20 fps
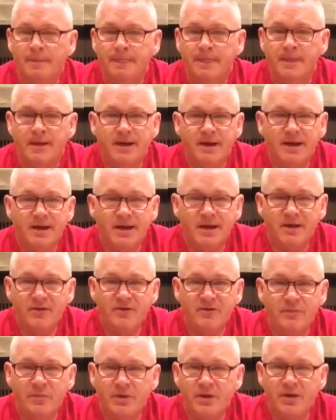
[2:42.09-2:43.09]
The guy can't
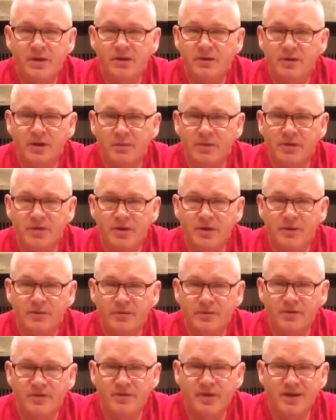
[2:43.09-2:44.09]
speak.
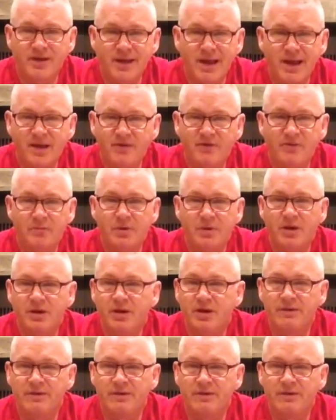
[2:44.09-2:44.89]
The son can't speak.